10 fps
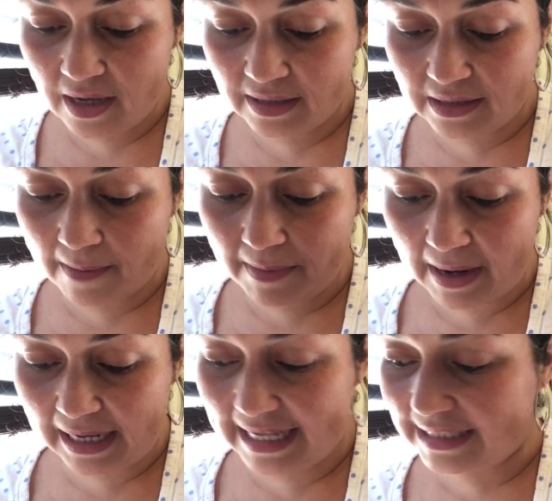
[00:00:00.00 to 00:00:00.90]
summer
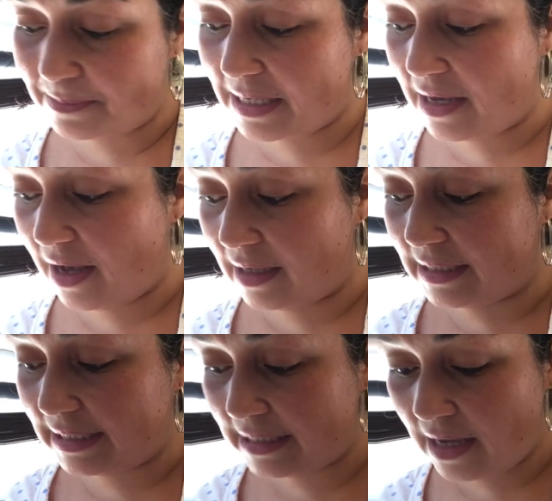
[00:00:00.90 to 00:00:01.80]
bucket lists
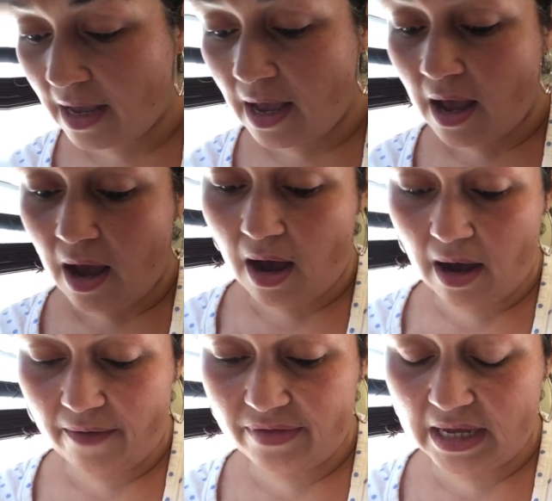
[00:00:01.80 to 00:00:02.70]
because
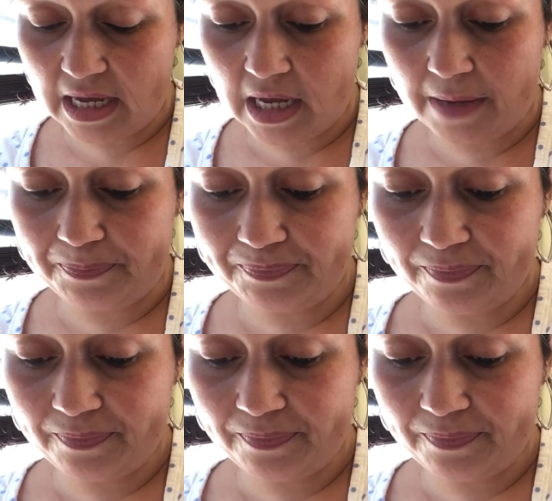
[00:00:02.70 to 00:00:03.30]
of the,